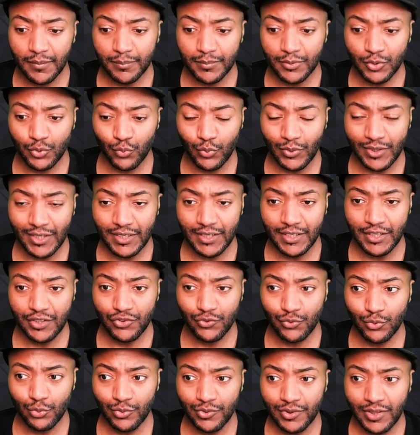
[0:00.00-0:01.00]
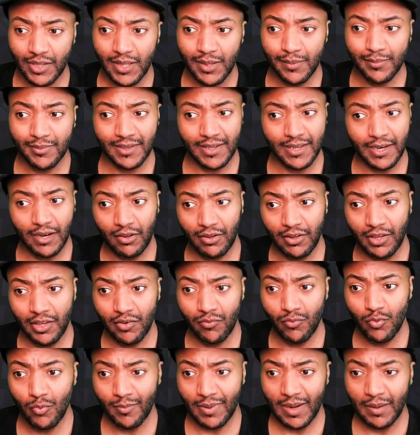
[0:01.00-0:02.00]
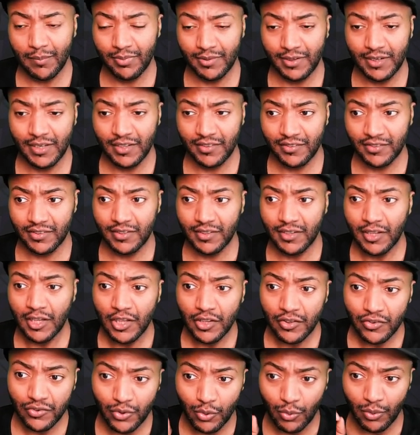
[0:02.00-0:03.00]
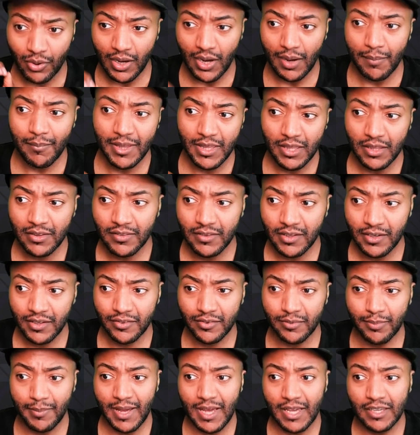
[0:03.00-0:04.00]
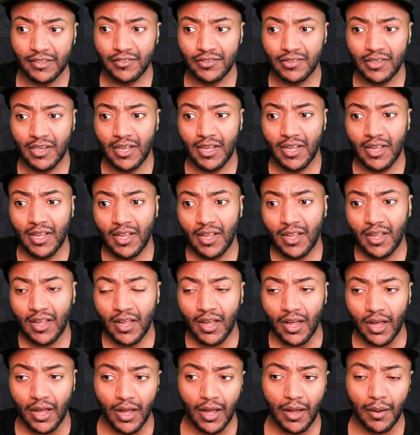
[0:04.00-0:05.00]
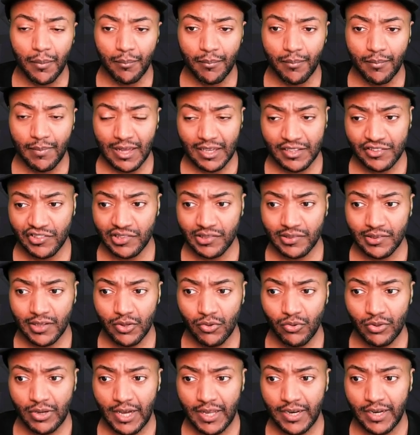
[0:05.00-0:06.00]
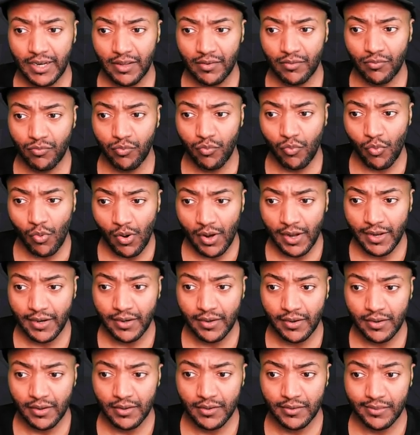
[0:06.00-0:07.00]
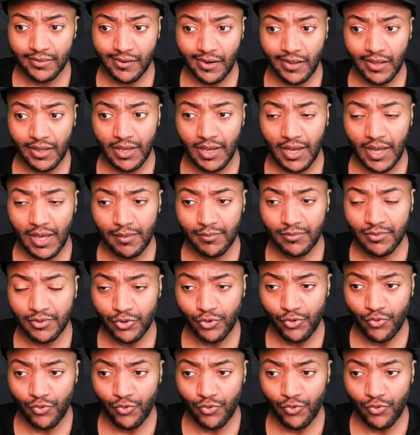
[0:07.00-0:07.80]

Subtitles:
between these two teams, and I'll give you my prediction. So coming into this match, Manchester United have won 3 games,